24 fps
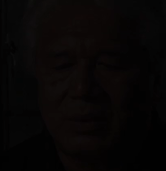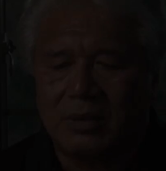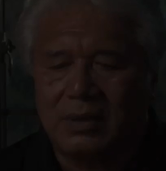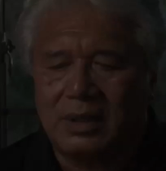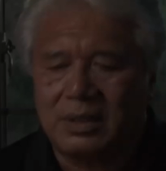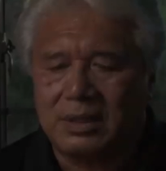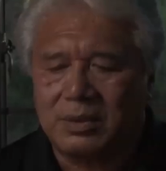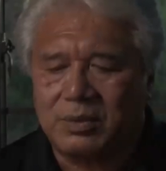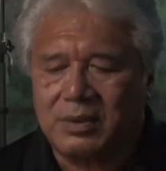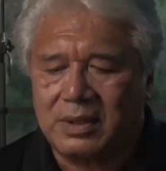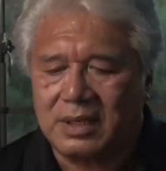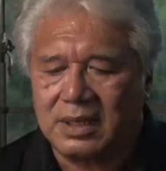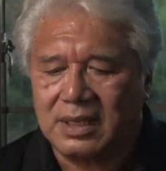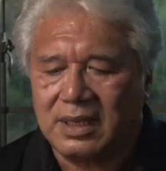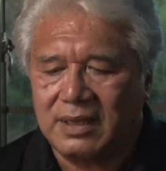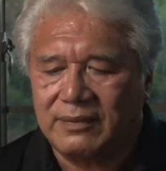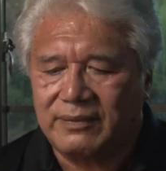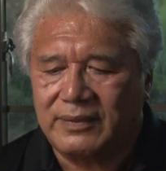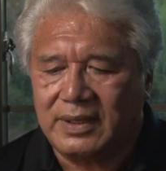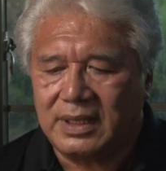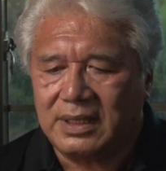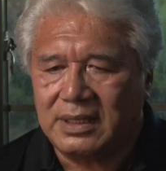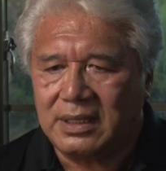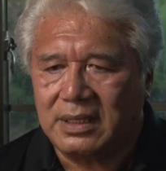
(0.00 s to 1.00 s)
Well, the work
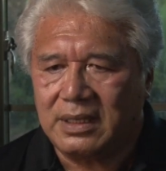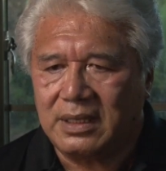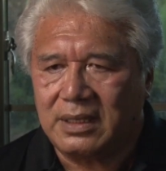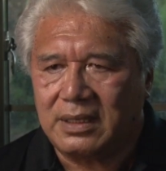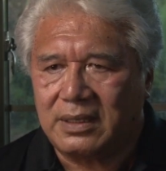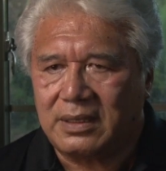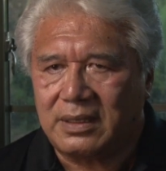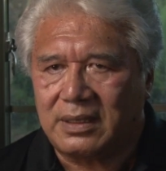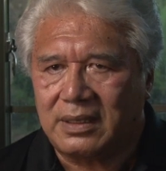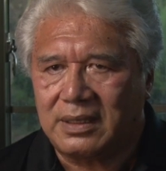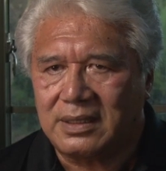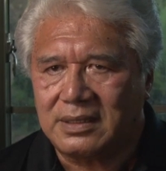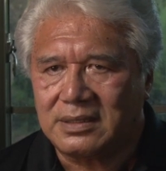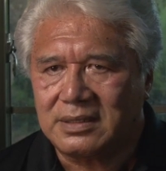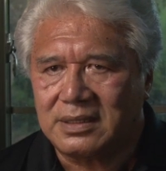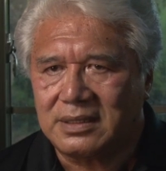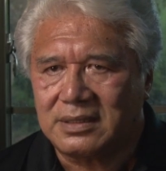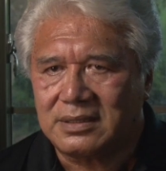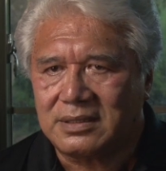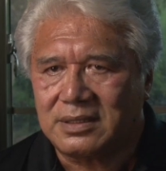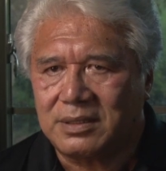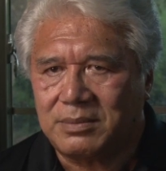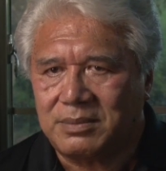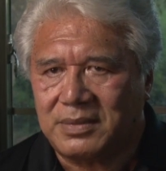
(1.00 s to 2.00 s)
I've done here
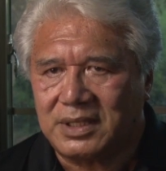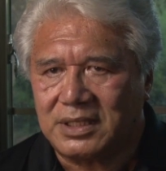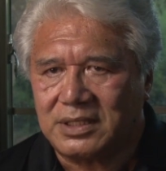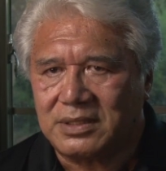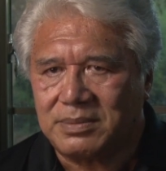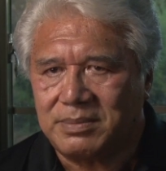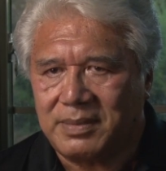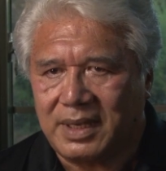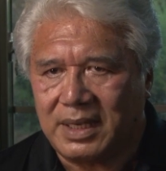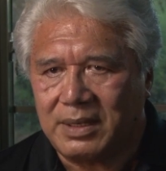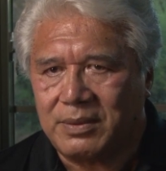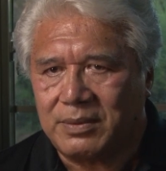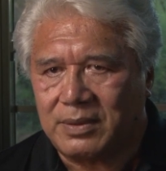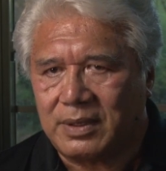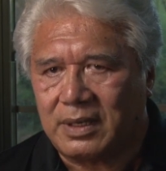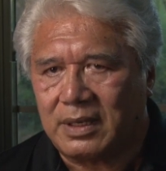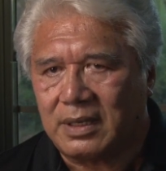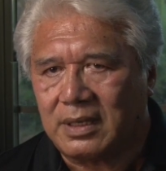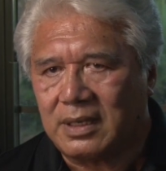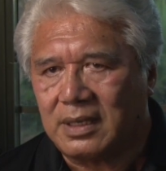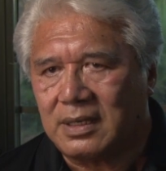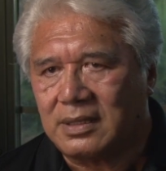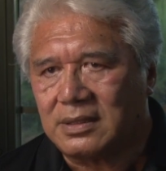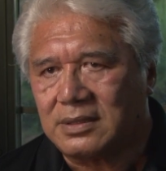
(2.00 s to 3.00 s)
isn't so much my
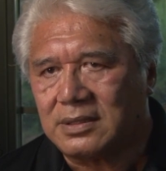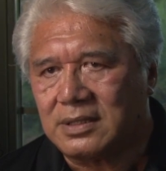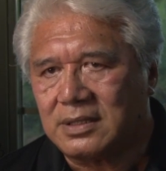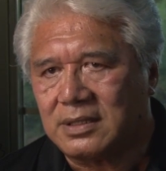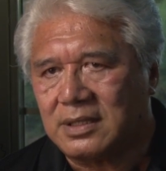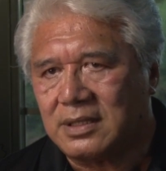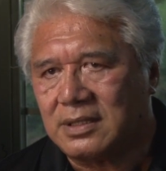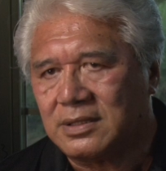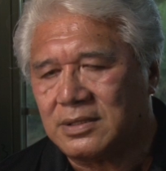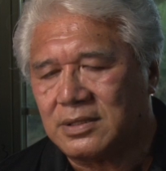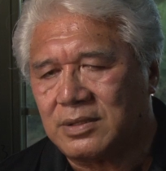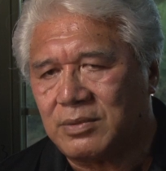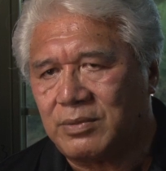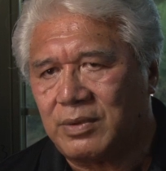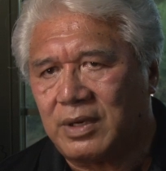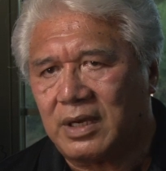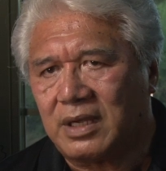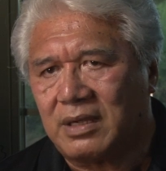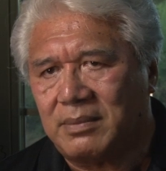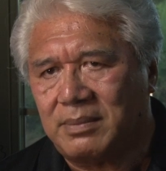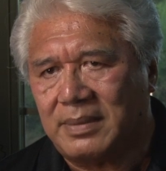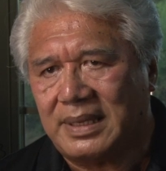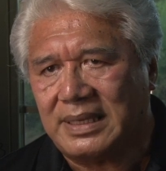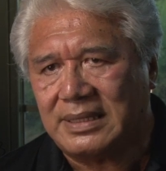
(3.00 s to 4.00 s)
work as it is the
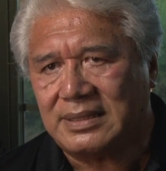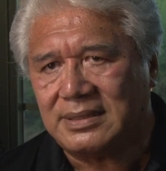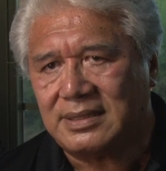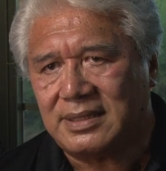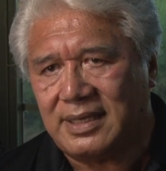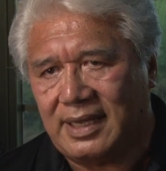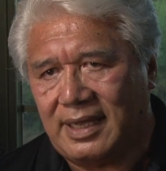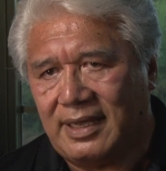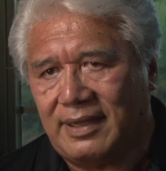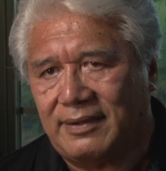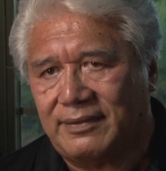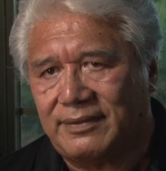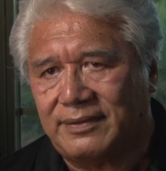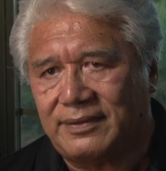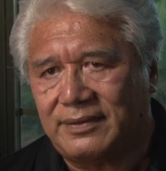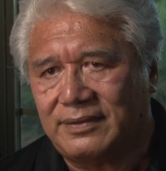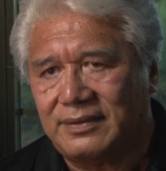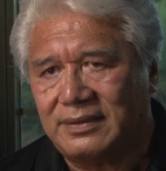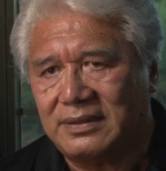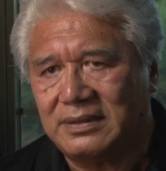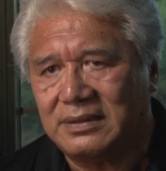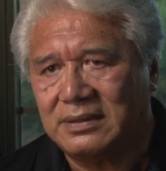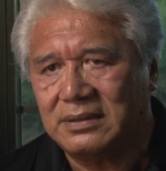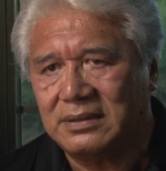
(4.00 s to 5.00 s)
work of my staff.